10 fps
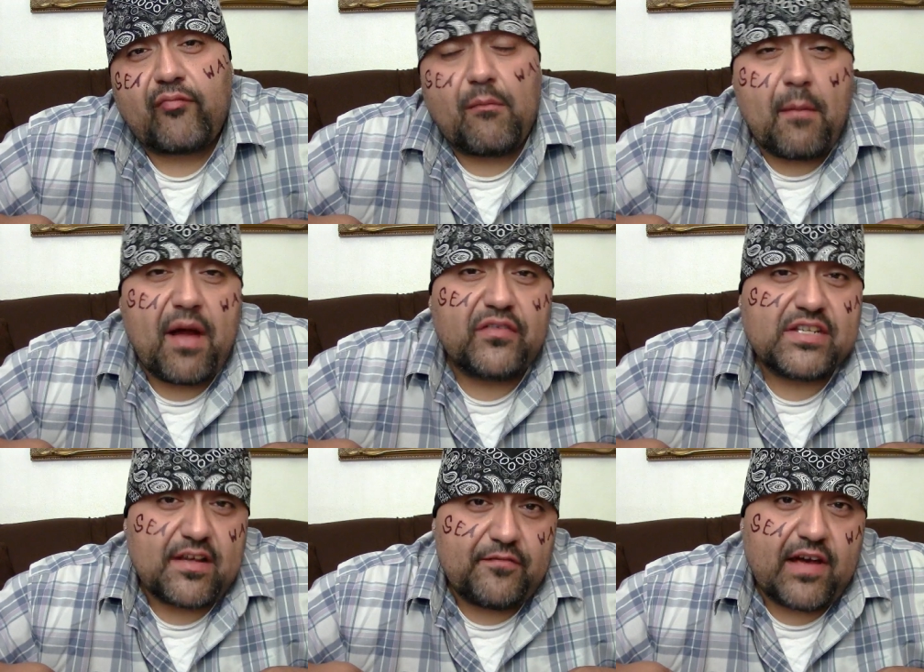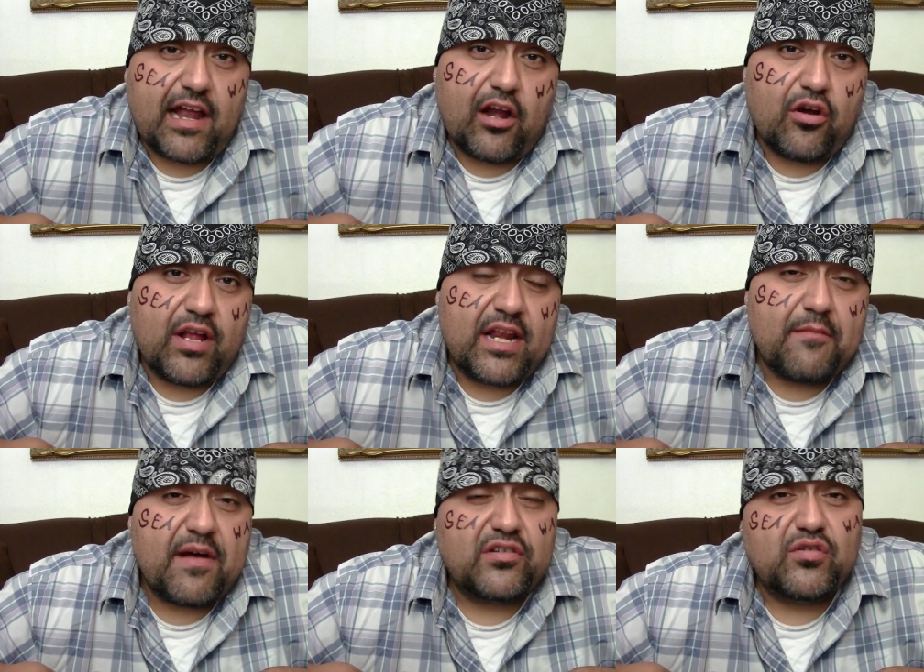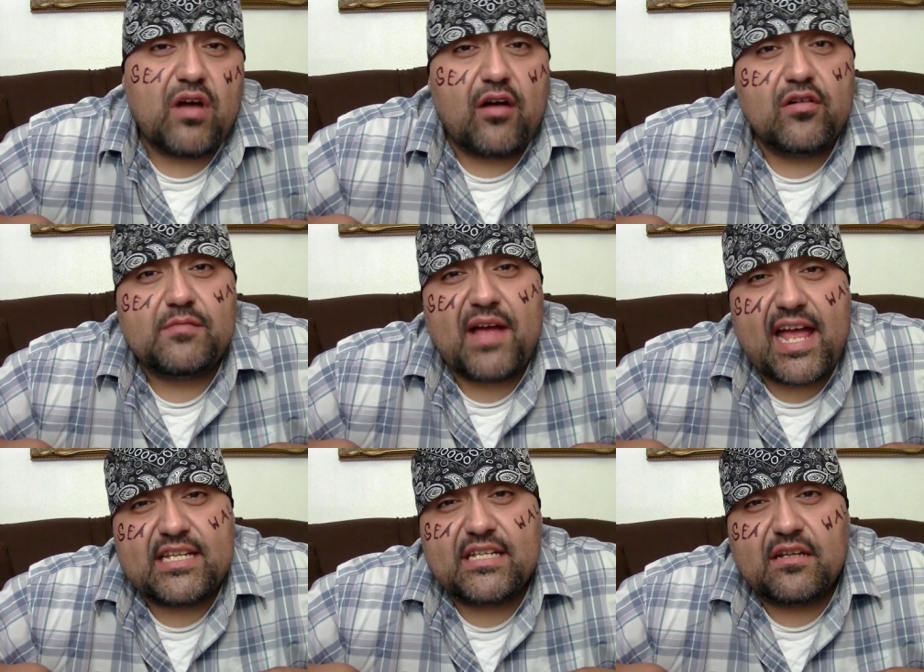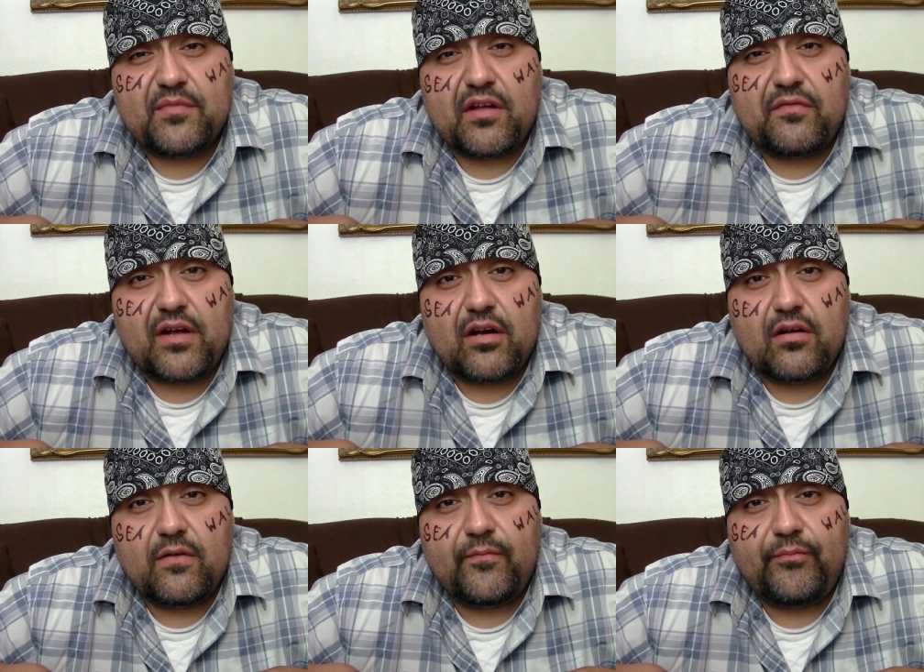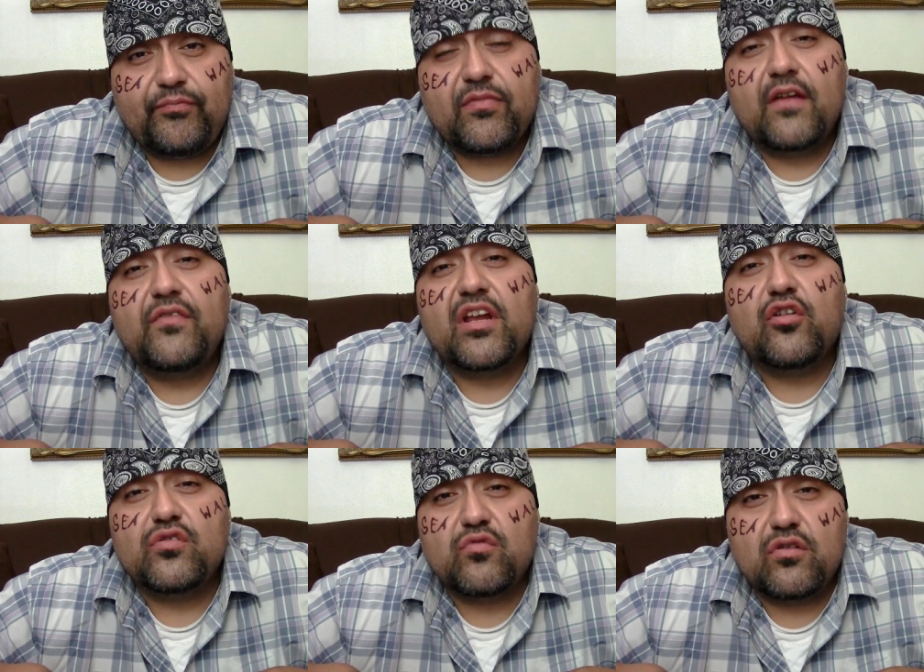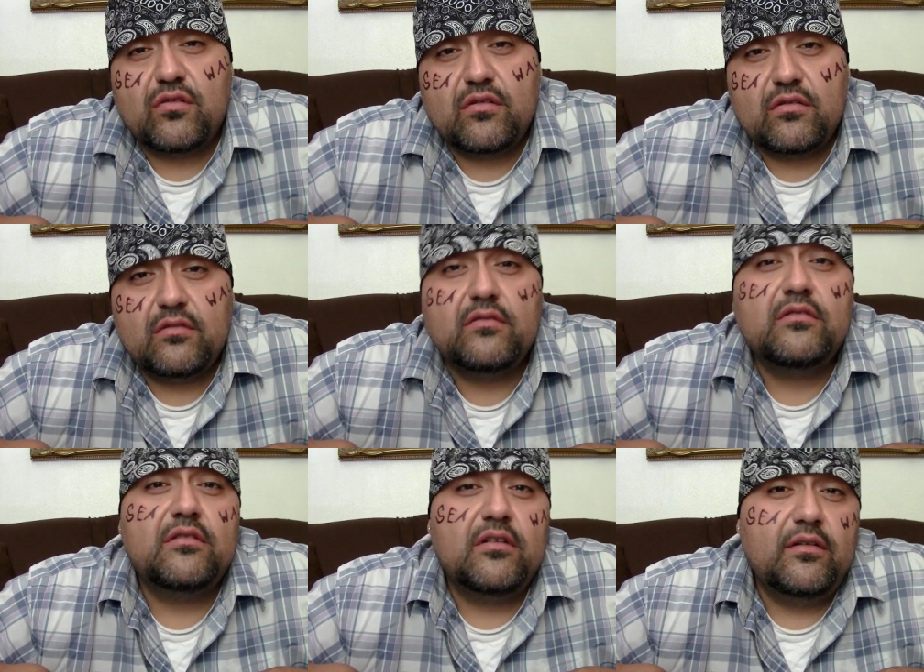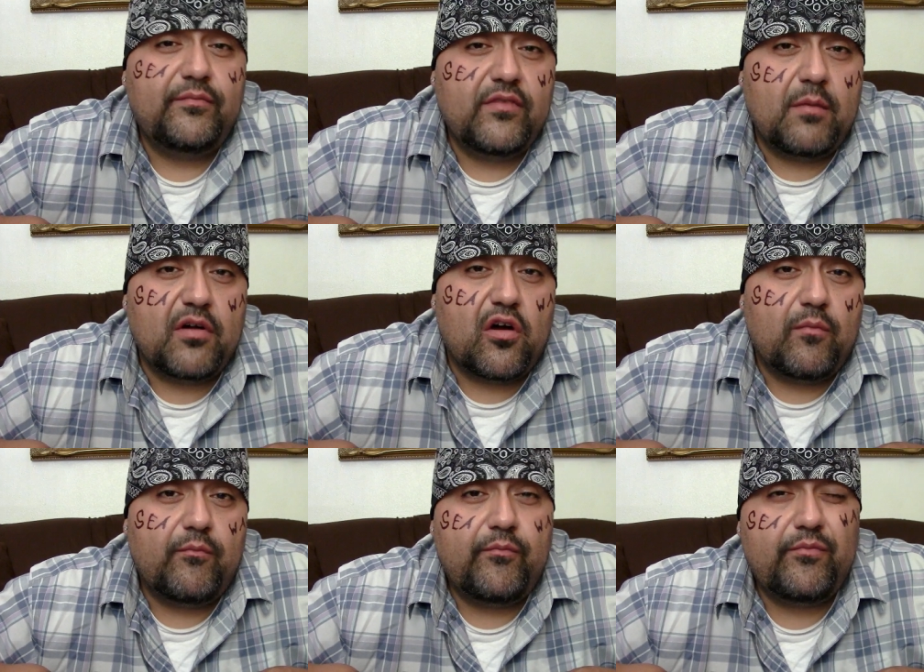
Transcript: my mouth is on fire, and in about two hours, my ass is gonna be on fire. To the whole world, I'm gone.